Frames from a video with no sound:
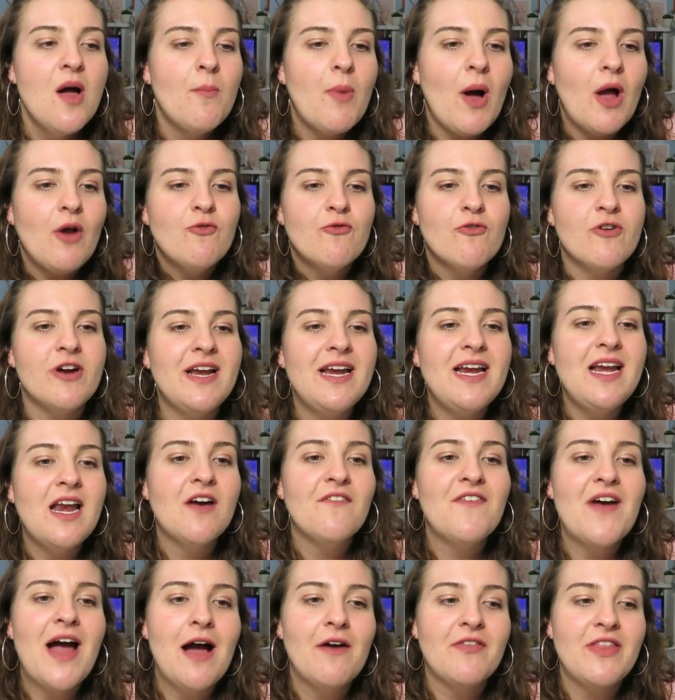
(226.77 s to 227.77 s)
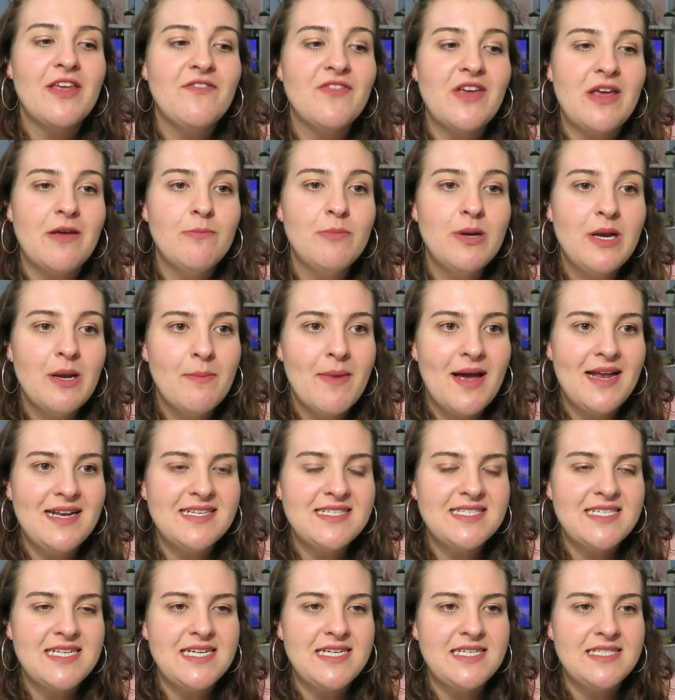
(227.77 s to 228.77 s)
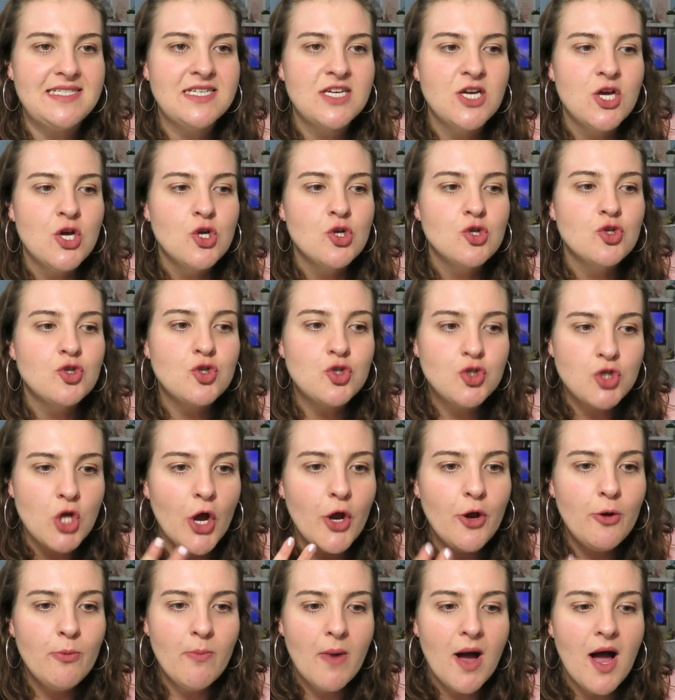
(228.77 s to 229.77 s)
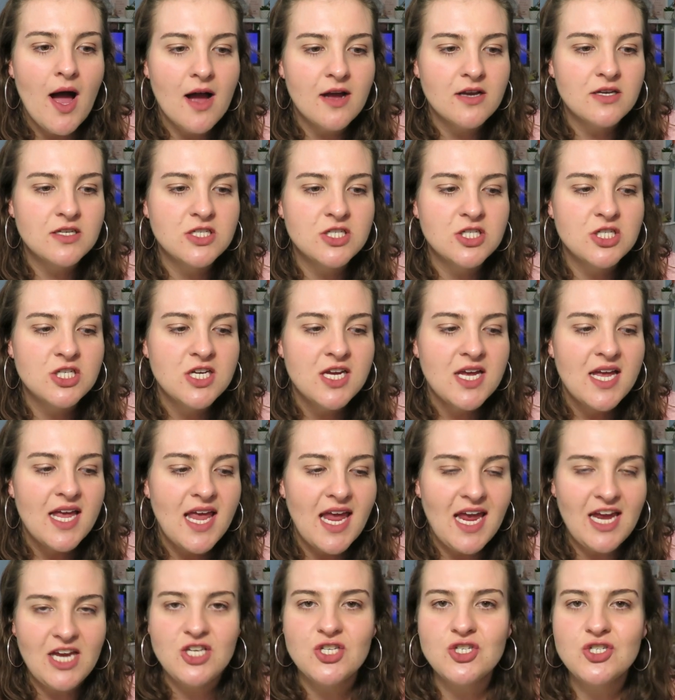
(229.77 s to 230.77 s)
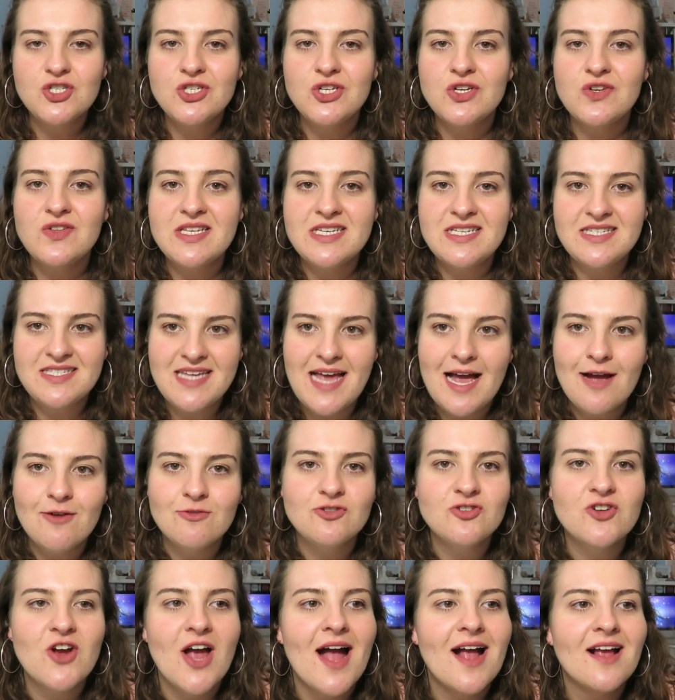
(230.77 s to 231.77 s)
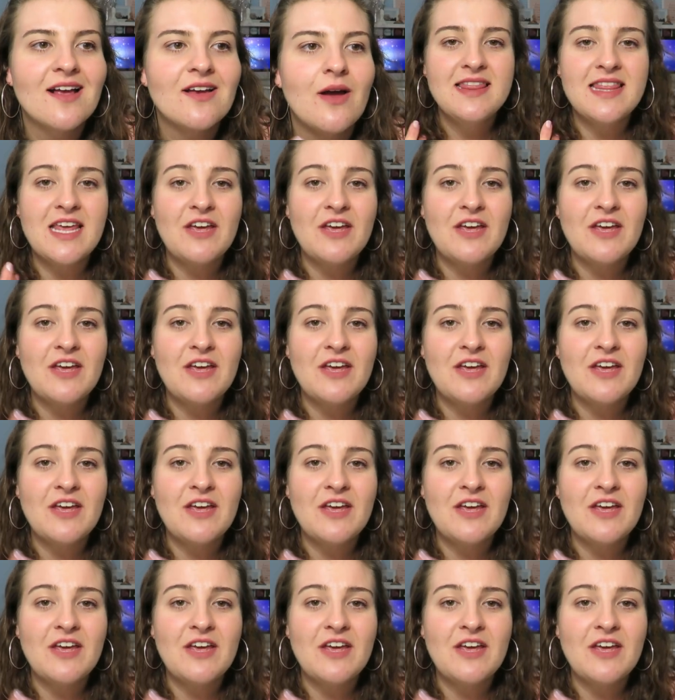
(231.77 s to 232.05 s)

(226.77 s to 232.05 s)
But I really love how they've implemented so much into this soundtrack.